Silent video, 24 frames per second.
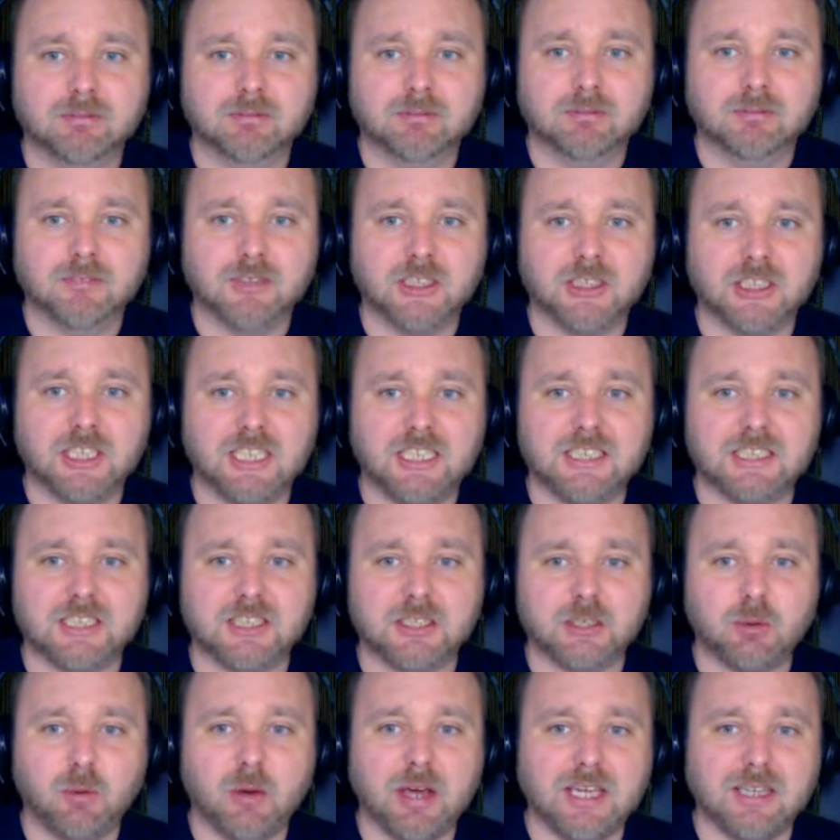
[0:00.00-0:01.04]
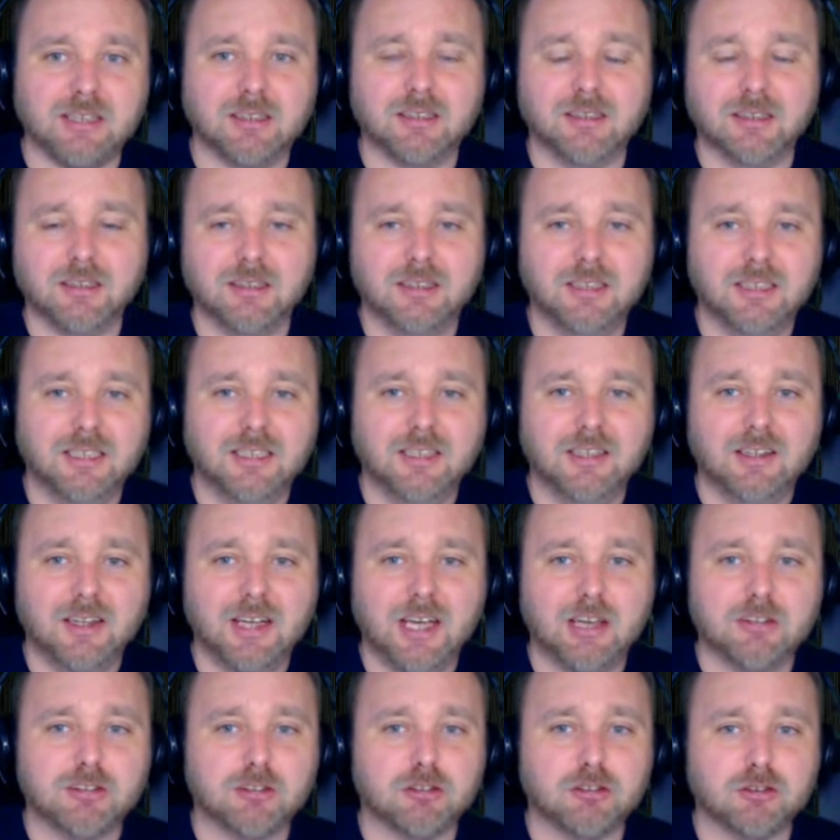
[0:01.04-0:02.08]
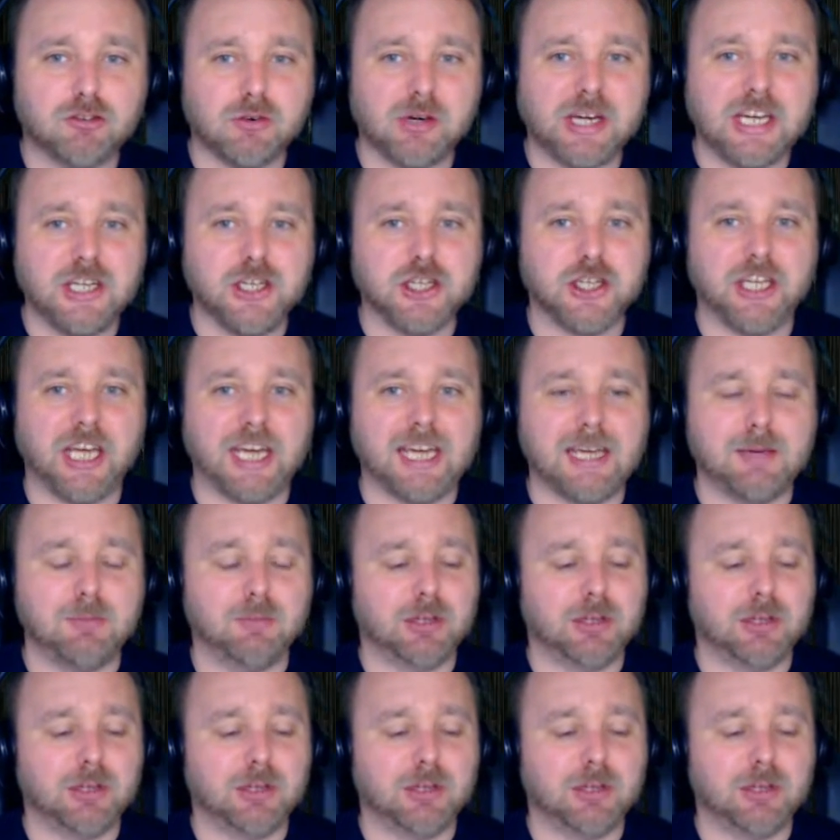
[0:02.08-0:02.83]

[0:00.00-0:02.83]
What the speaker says: Because it's a strange game.